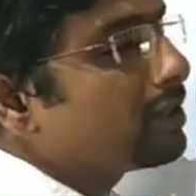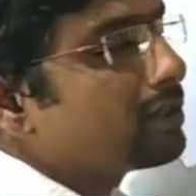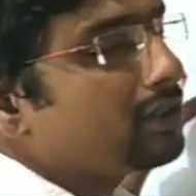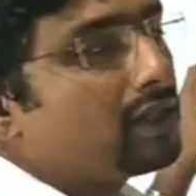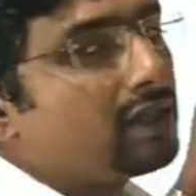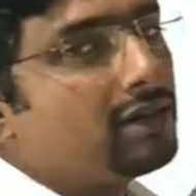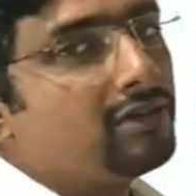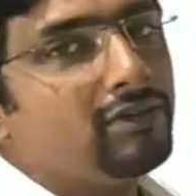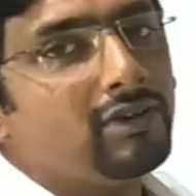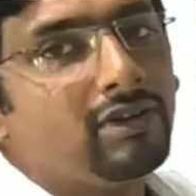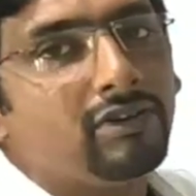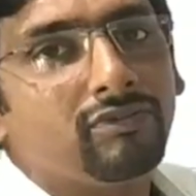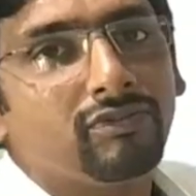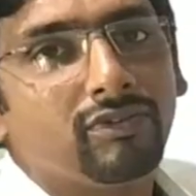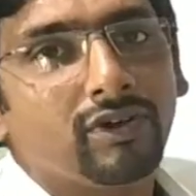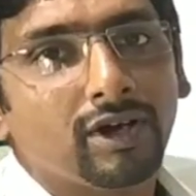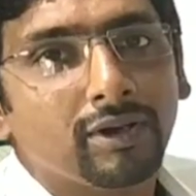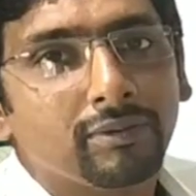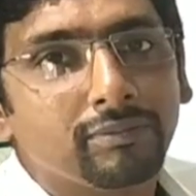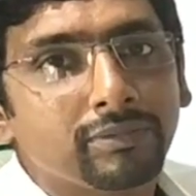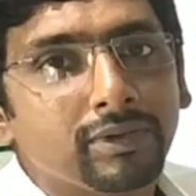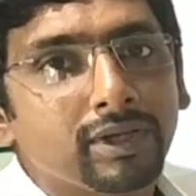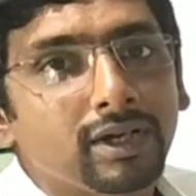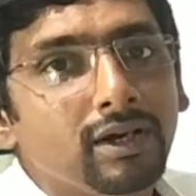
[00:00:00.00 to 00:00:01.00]
together will
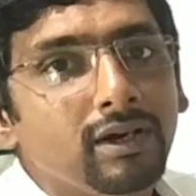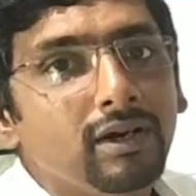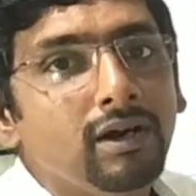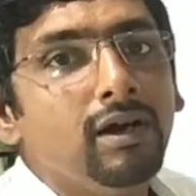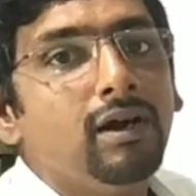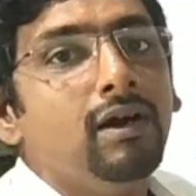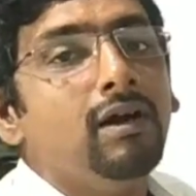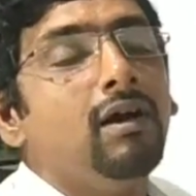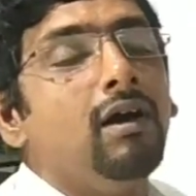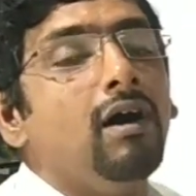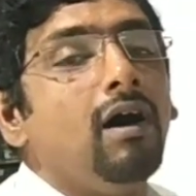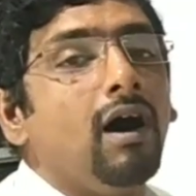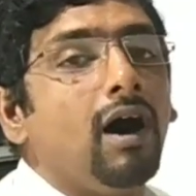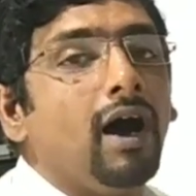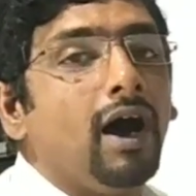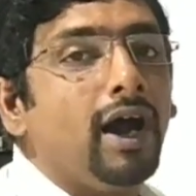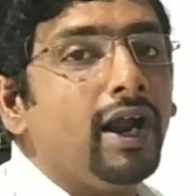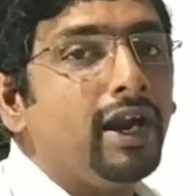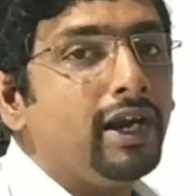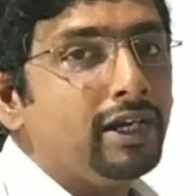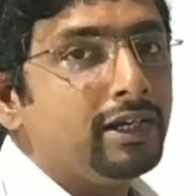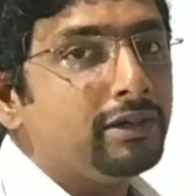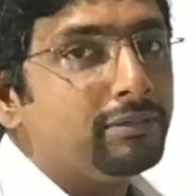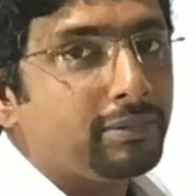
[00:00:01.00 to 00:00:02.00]
form the
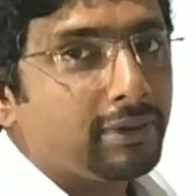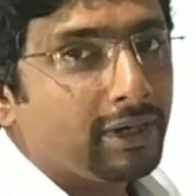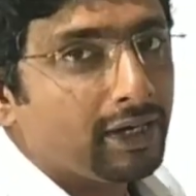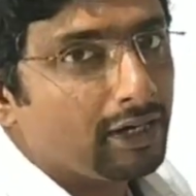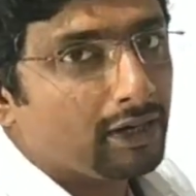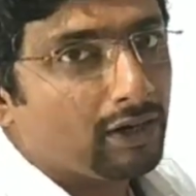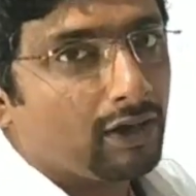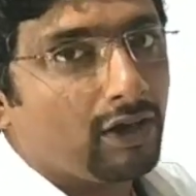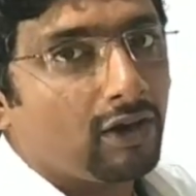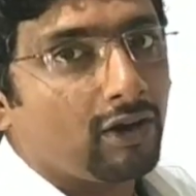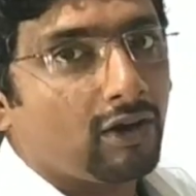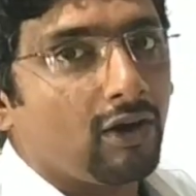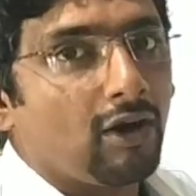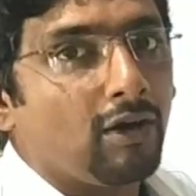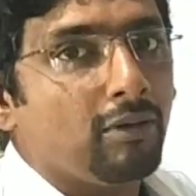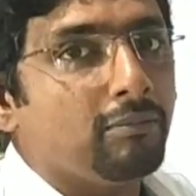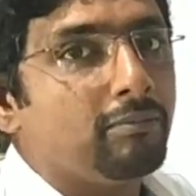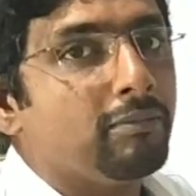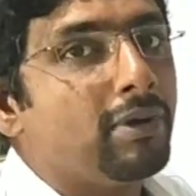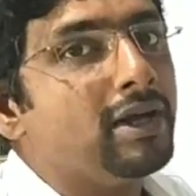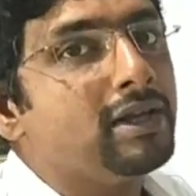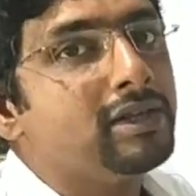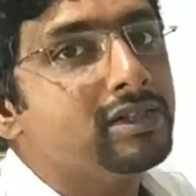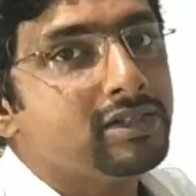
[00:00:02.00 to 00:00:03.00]
hindbrain or
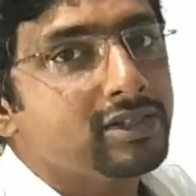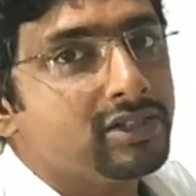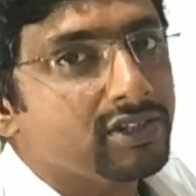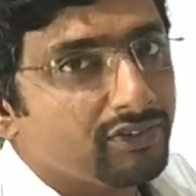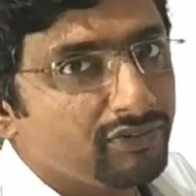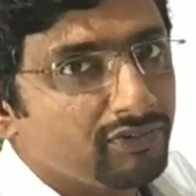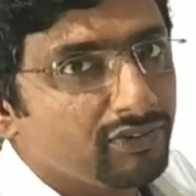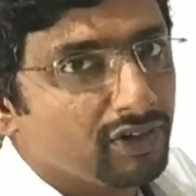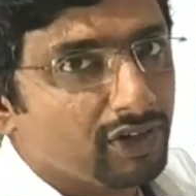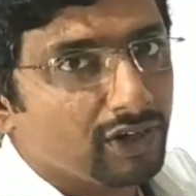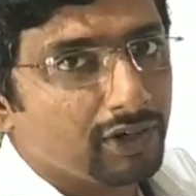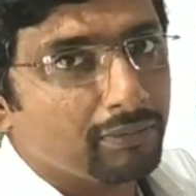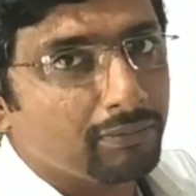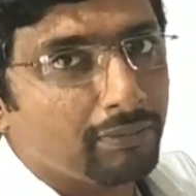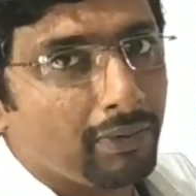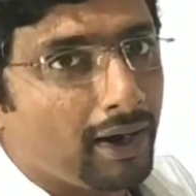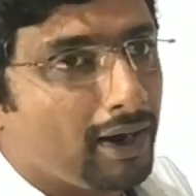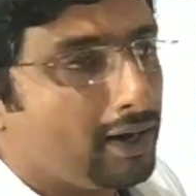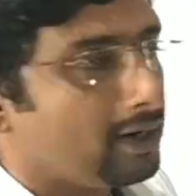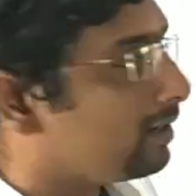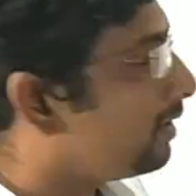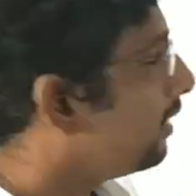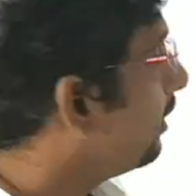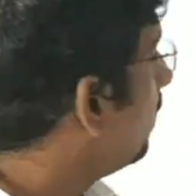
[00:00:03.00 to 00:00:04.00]
rhombencephalon
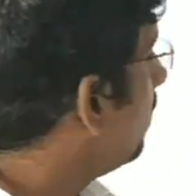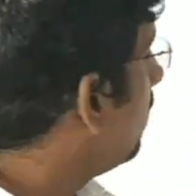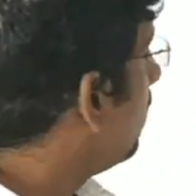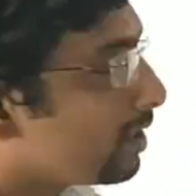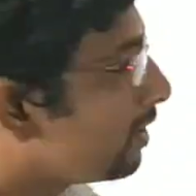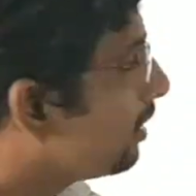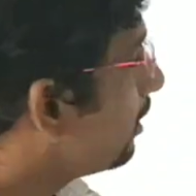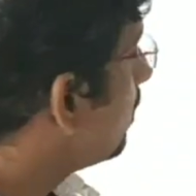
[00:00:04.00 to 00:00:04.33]
part.